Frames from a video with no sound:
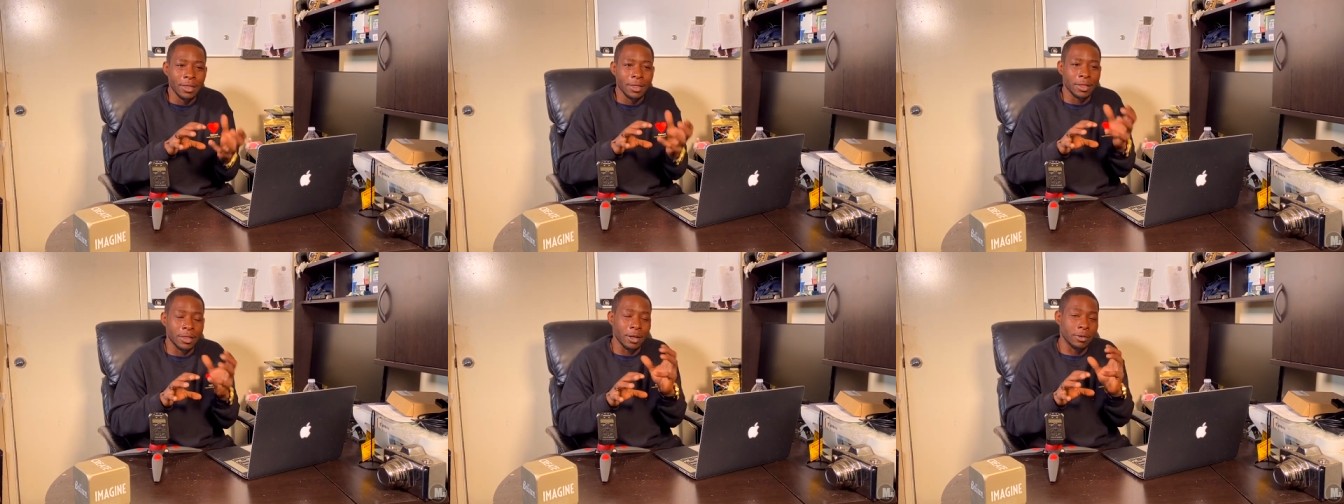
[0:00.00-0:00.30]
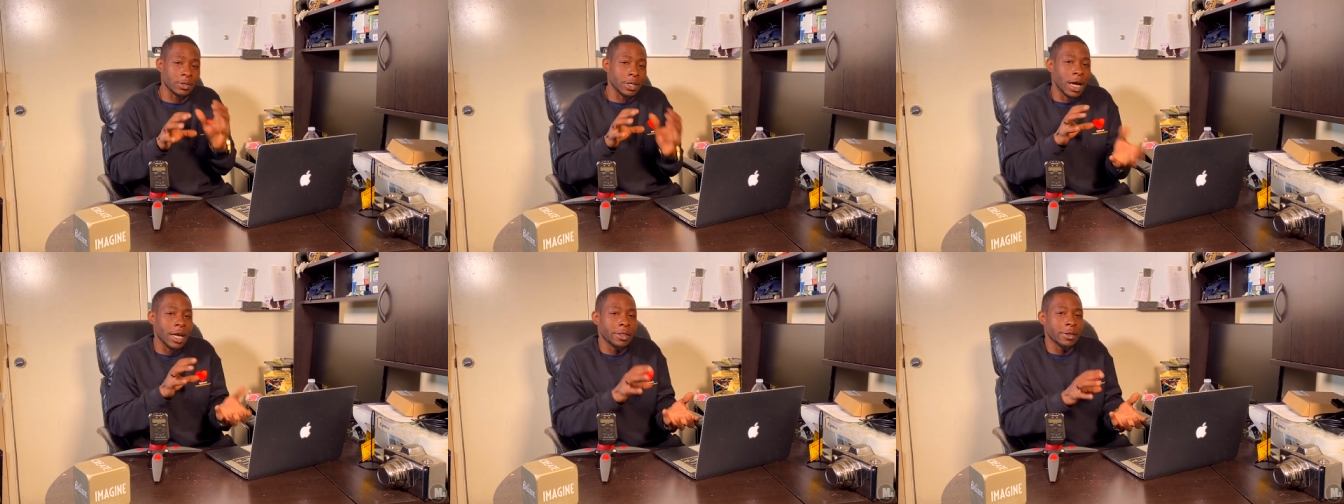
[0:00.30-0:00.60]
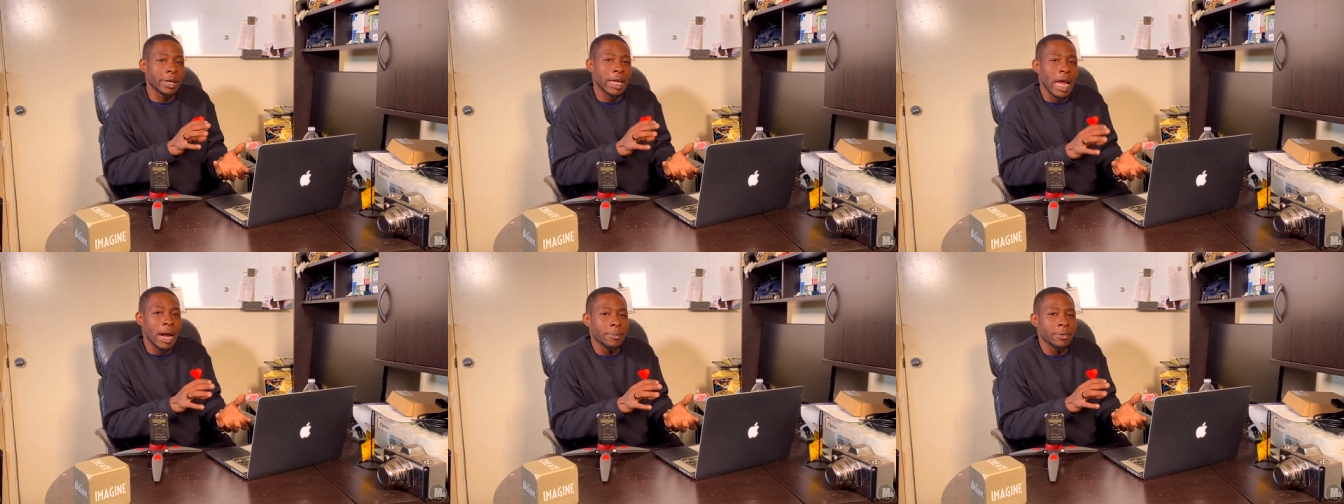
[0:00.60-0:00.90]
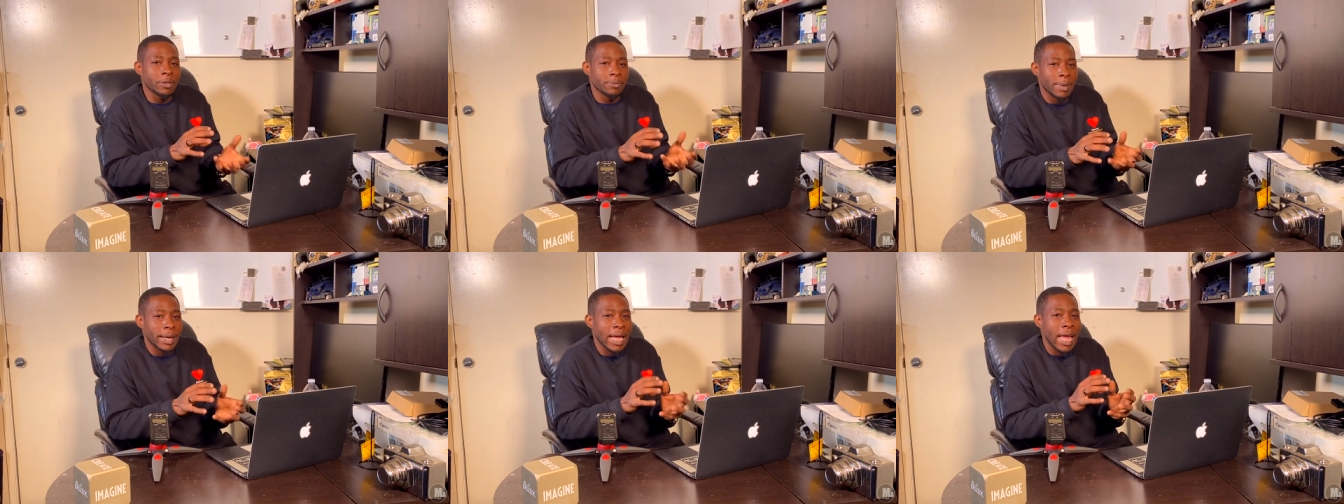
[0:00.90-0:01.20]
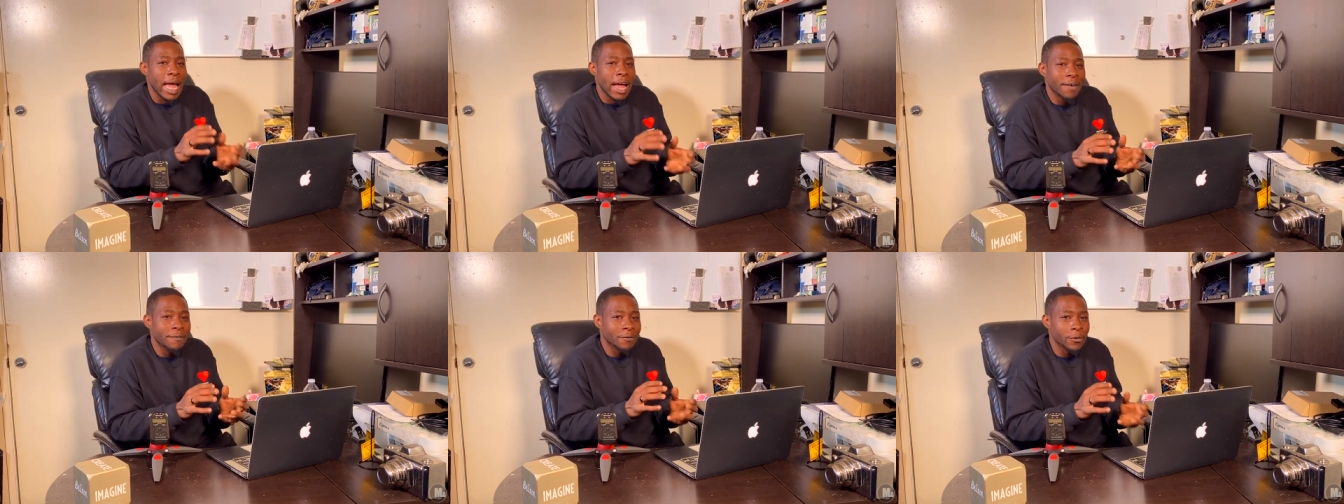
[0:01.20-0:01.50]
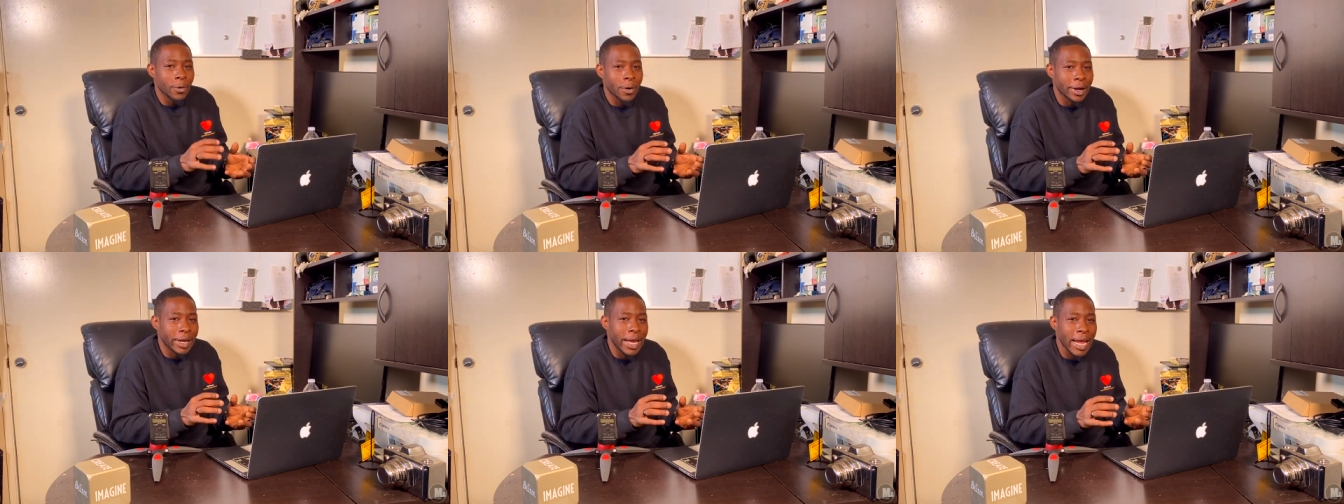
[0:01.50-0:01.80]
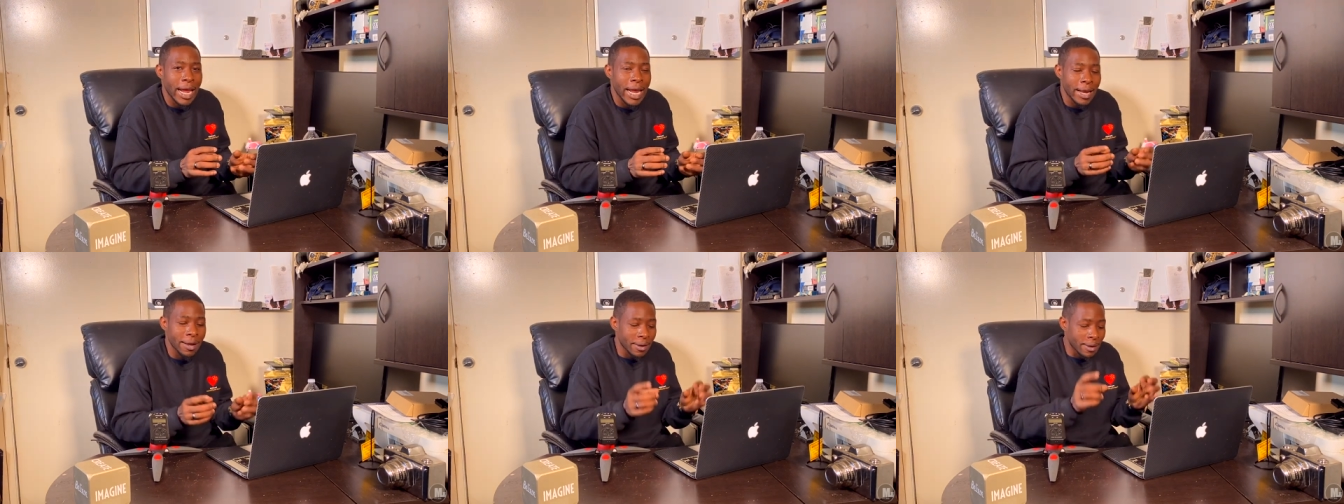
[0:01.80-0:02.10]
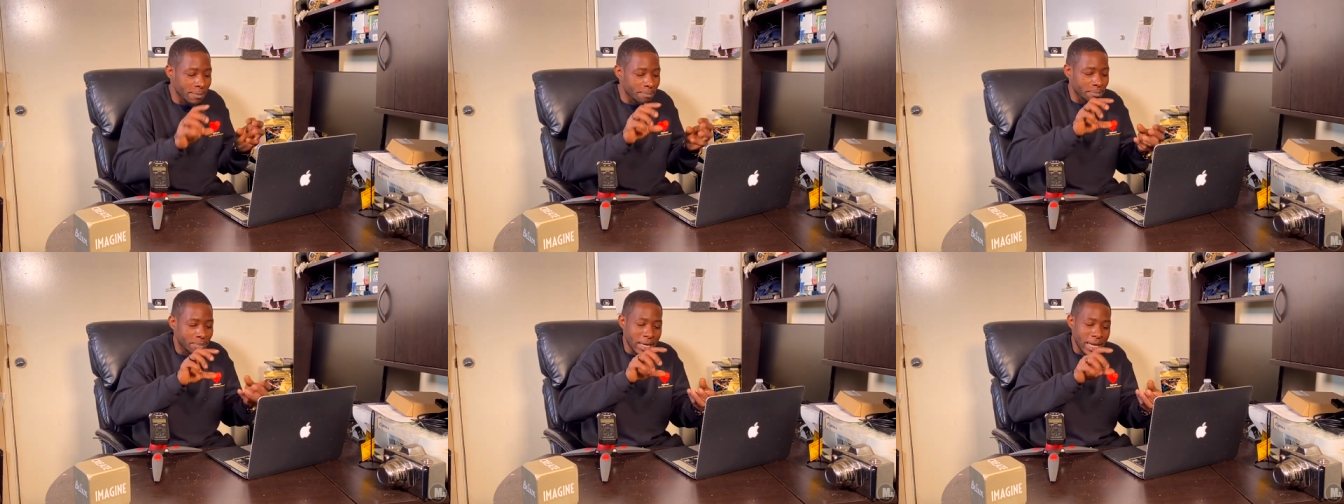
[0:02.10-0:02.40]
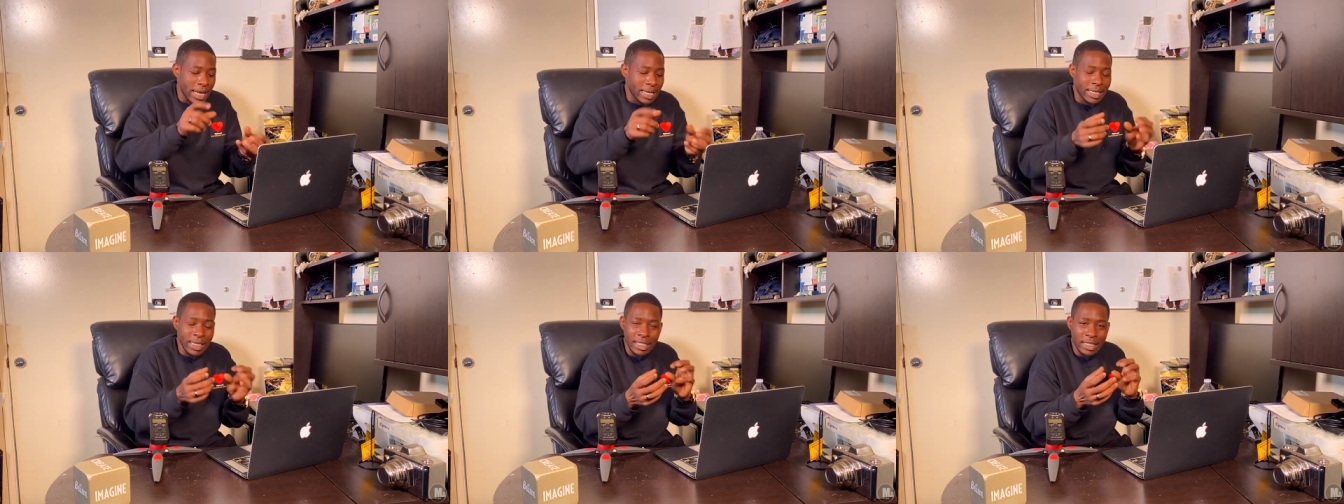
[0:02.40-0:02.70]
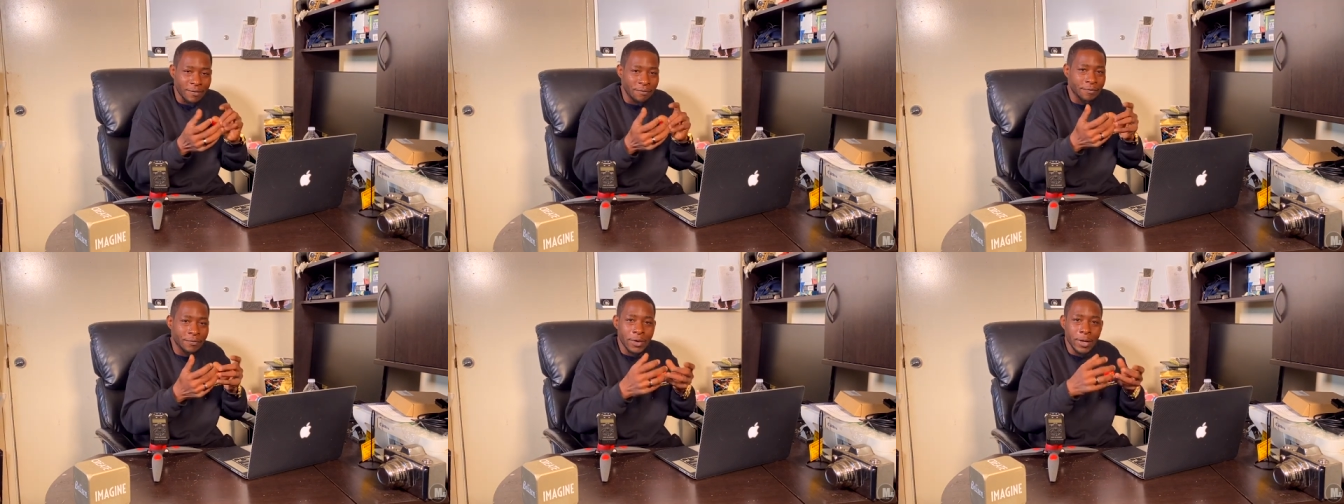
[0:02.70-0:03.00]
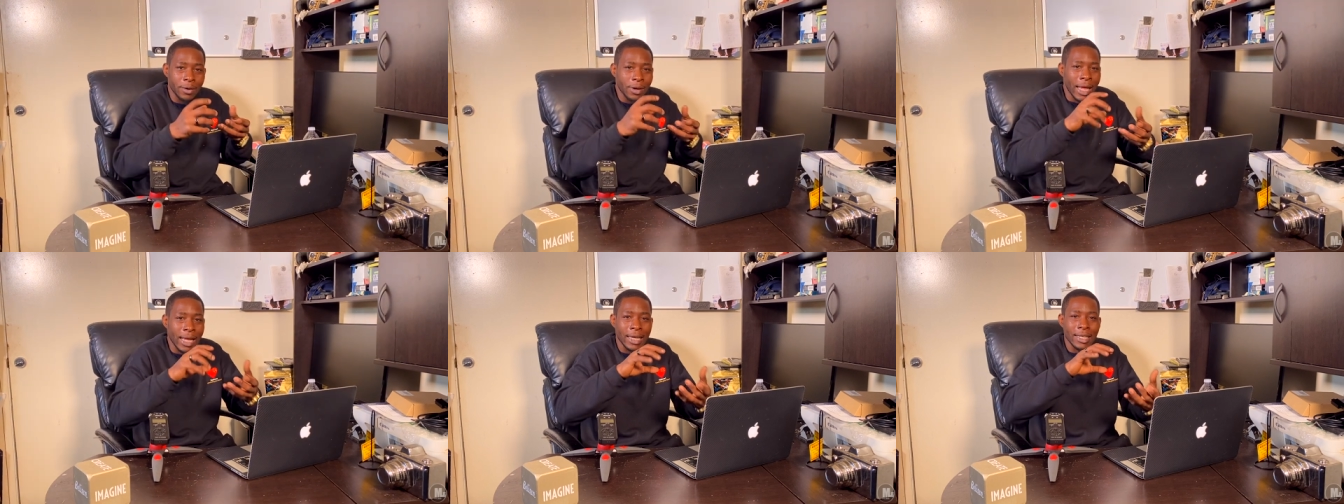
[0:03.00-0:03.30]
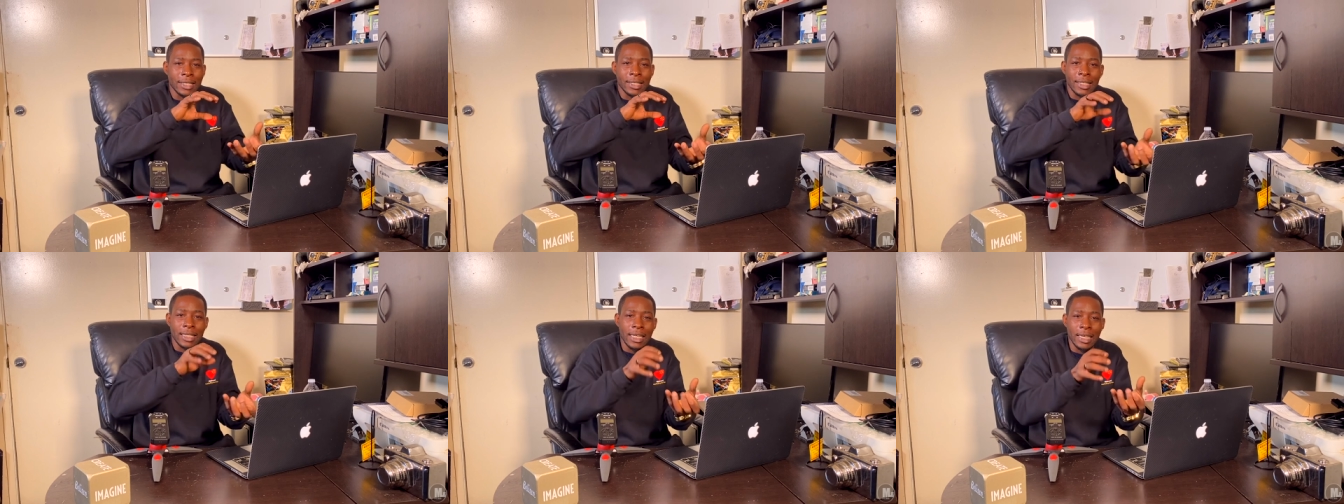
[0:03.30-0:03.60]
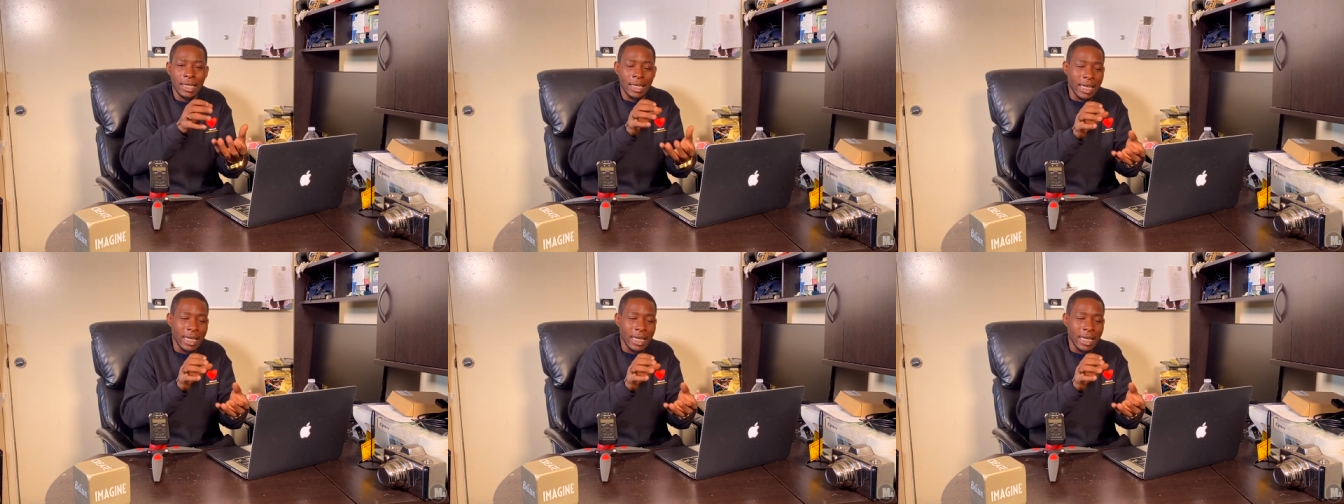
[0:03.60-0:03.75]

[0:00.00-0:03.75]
Those other cameras may have 4K, but it doesn't feel like a cinema.